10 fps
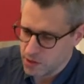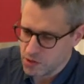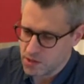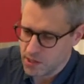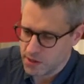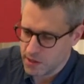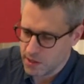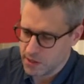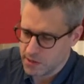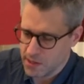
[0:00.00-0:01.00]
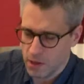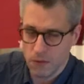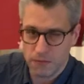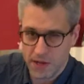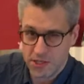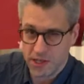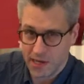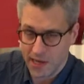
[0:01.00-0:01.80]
You see the yellow flashing